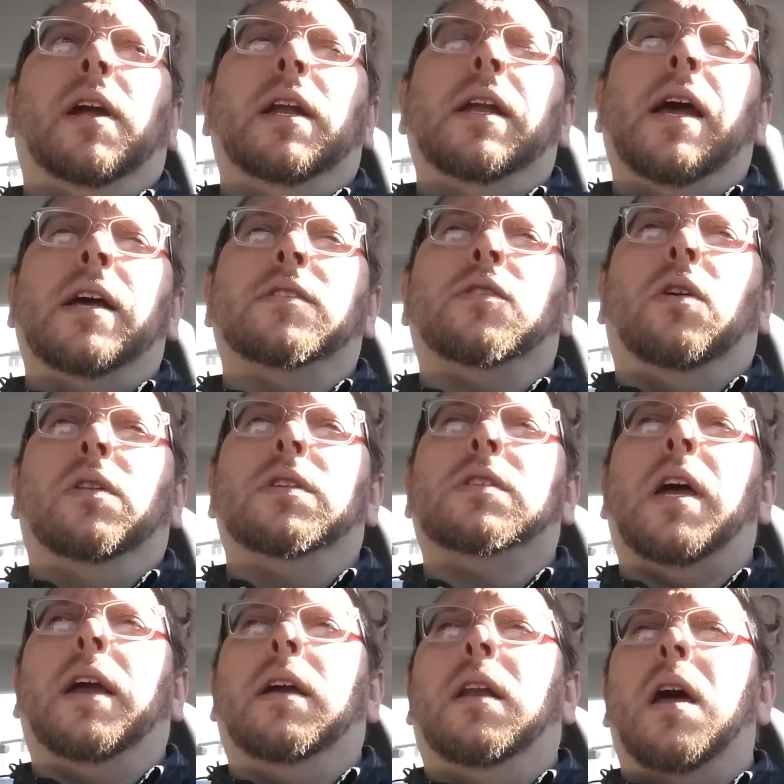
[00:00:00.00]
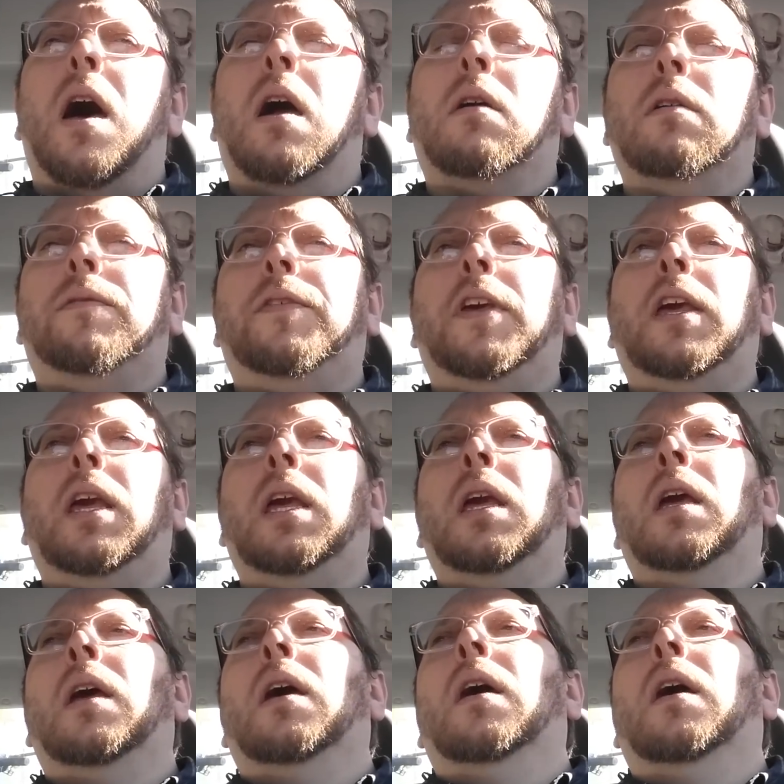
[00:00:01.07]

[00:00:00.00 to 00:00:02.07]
right? It has all this iconography.